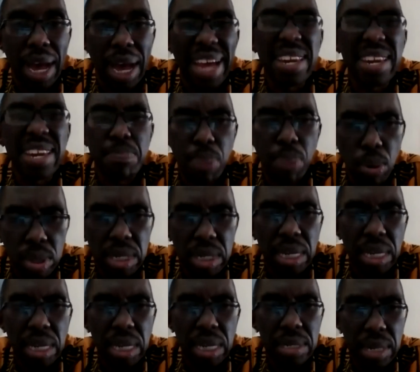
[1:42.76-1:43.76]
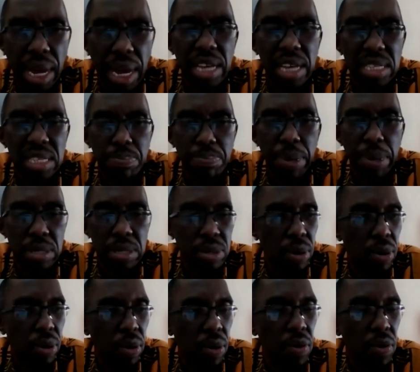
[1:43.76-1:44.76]
an important aspect
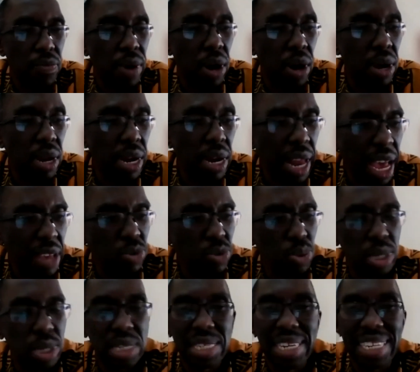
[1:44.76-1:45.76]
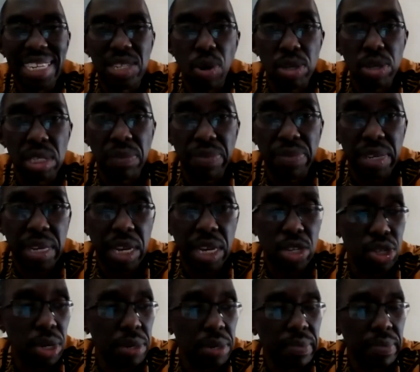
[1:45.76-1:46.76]
of our lives, which is
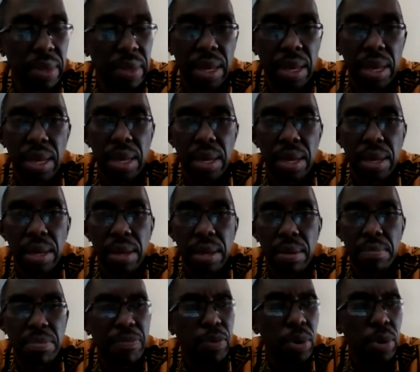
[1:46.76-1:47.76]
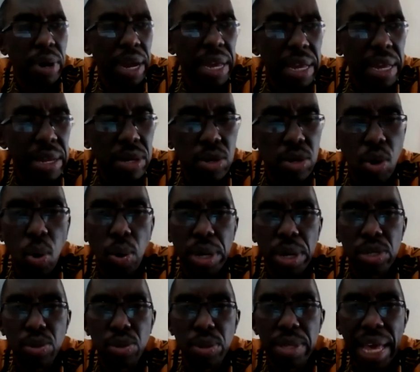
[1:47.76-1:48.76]
detoxification. Before I go
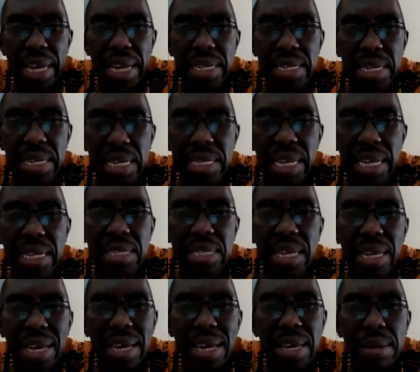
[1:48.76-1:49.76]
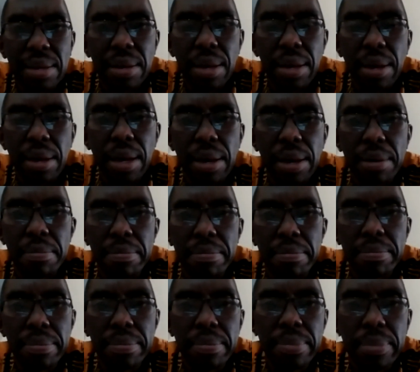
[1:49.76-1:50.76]
into that details, a
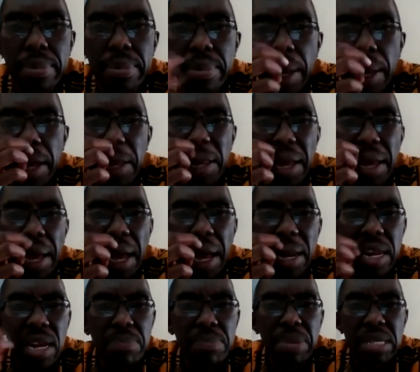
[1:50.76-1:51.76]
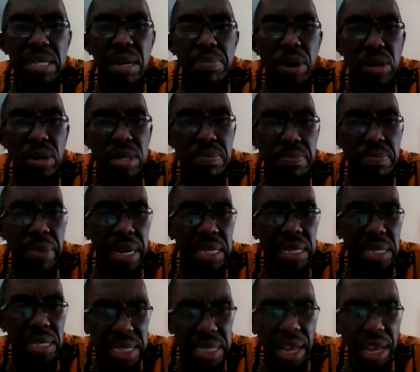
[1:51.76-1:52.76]
little bit about
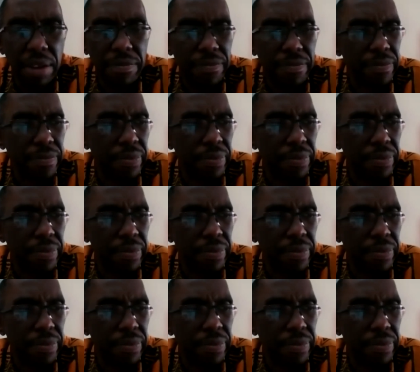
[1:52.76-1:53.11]
myself.